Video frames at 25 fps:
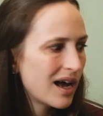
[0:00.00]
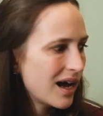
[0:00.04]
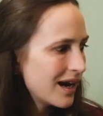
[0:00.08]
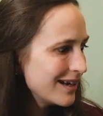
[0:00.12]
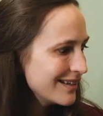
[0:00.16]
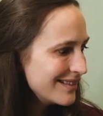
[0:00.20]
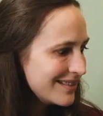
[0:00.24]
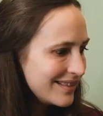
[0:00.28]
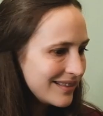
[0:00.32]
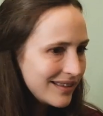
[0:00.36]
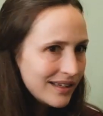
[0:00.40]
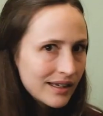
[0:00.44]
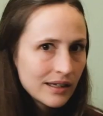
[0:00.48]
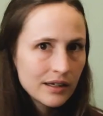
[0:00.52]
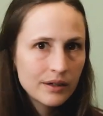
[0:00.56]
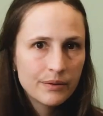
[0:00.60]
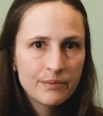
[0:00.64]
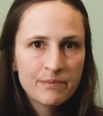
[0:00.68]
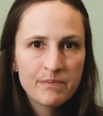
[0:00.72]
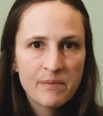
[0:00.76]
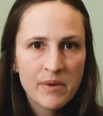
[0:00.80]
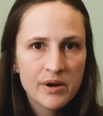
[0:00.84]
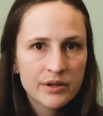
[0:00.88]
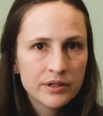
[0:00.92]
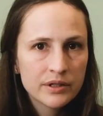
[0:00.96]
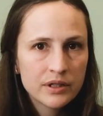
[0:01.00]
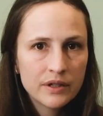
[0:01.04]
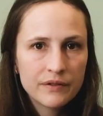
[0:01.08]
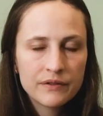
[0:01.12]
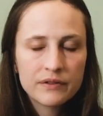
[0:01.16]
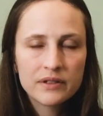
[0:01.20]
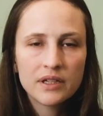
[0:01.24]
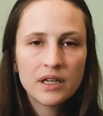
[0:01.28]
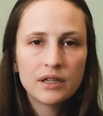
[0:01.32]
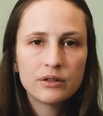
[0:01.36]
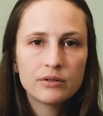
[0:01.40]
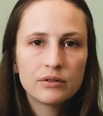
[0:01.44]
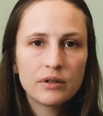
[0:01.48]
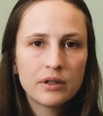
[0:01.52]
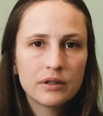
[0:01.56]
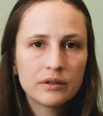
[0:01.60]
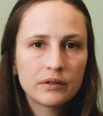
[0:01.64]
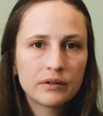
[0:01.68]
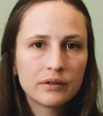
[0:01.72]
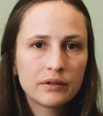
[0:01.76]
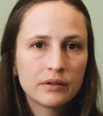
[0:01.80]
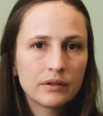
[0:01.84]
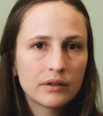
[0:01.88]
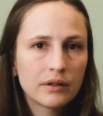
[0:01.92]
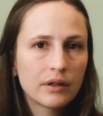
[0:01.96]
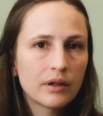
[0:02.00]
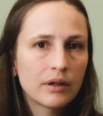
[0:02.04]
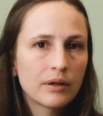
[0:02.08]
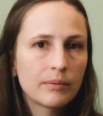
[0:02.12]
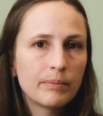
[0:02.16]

I think most of Sandra's